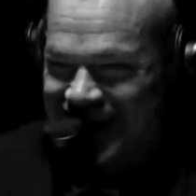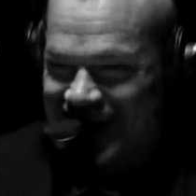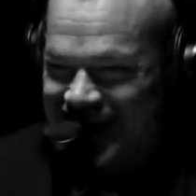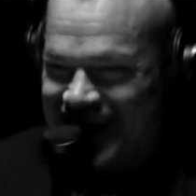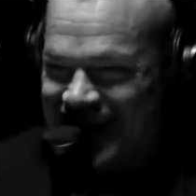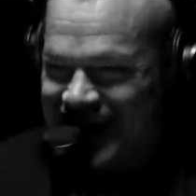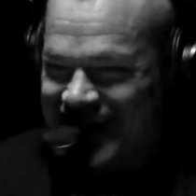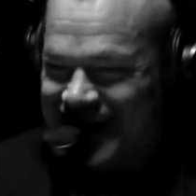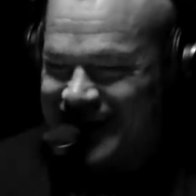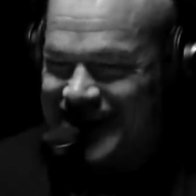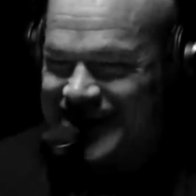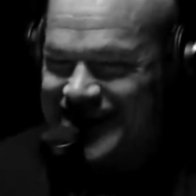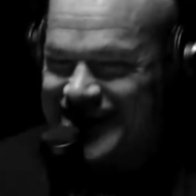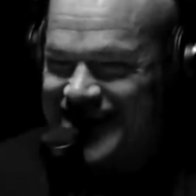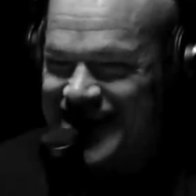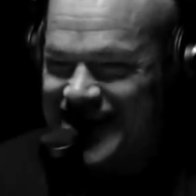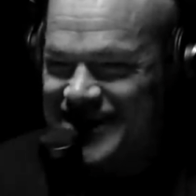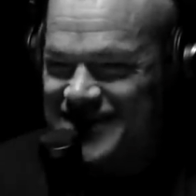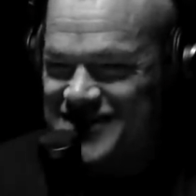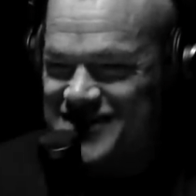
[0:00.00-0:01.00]
and he
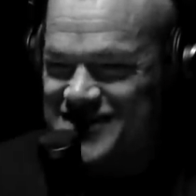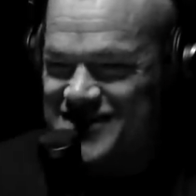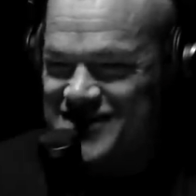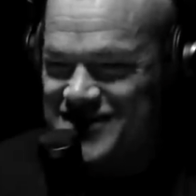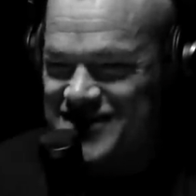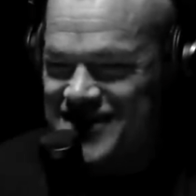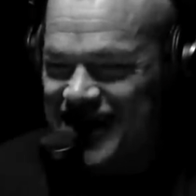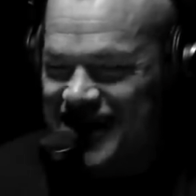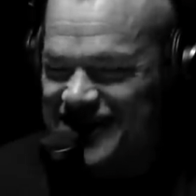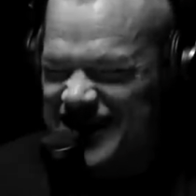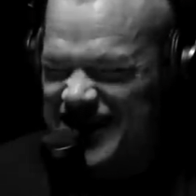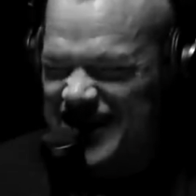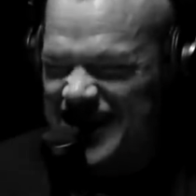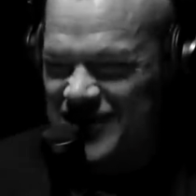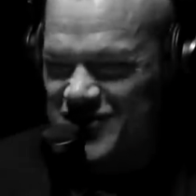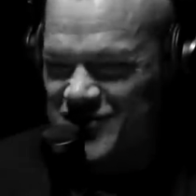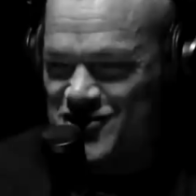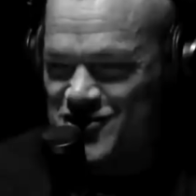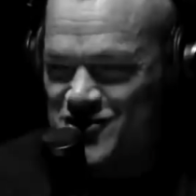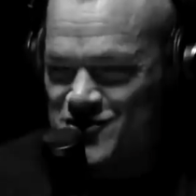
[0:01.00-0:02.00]
had I think he
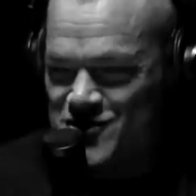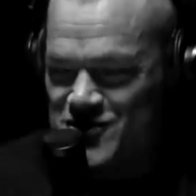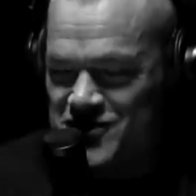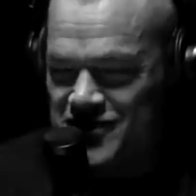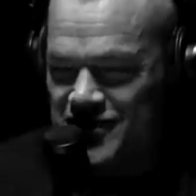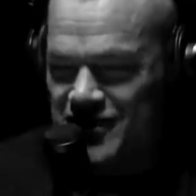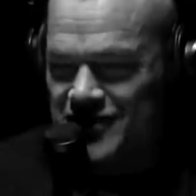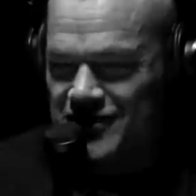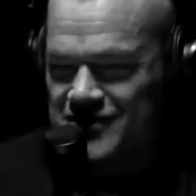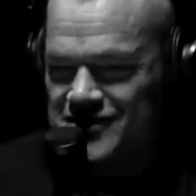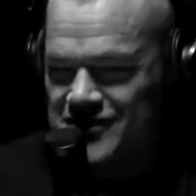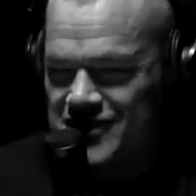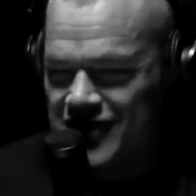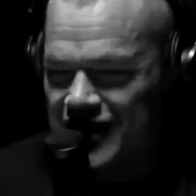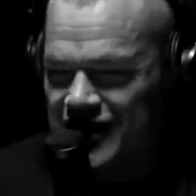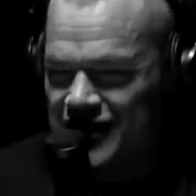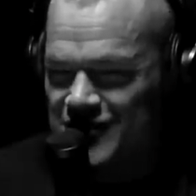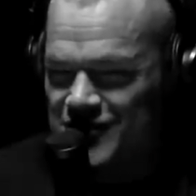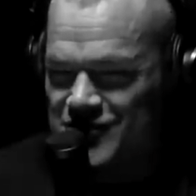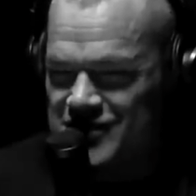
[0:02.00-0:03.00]
had two sons
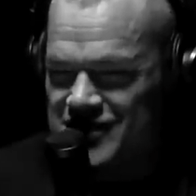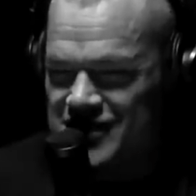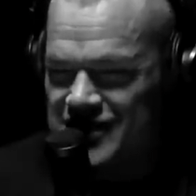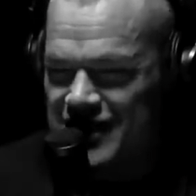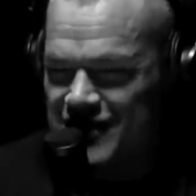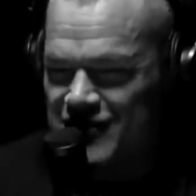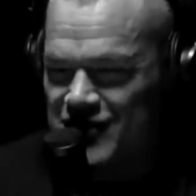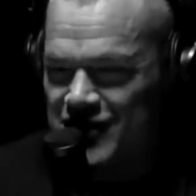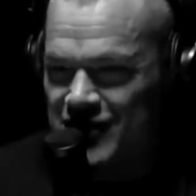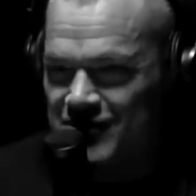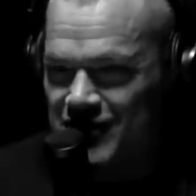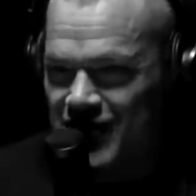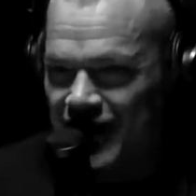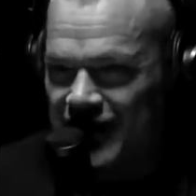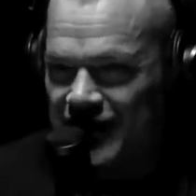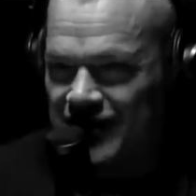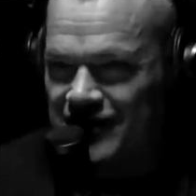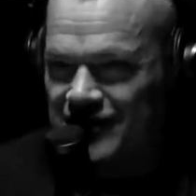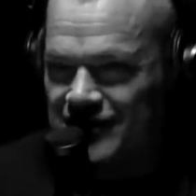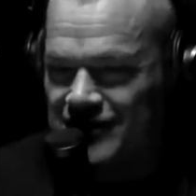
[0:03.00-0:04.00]
and he was giving him
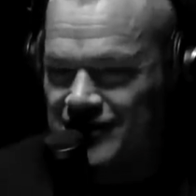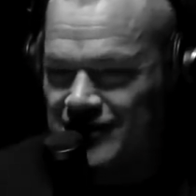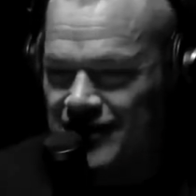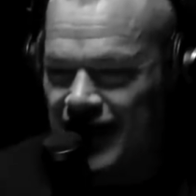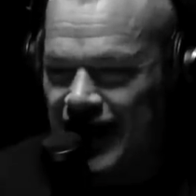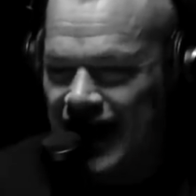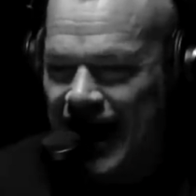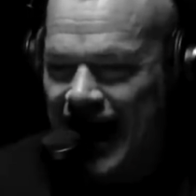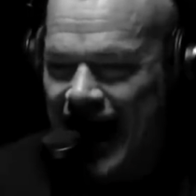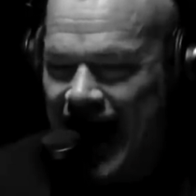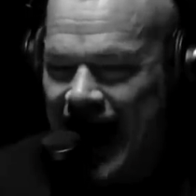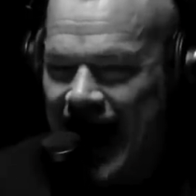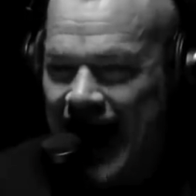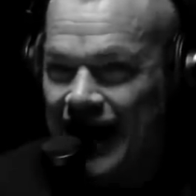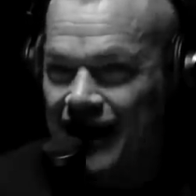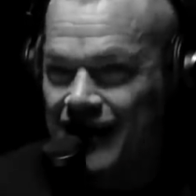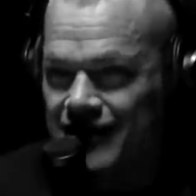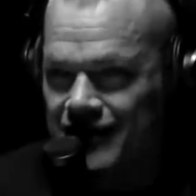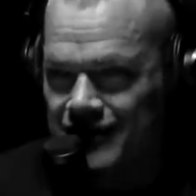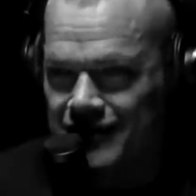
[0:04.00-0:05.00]
like a like a hat.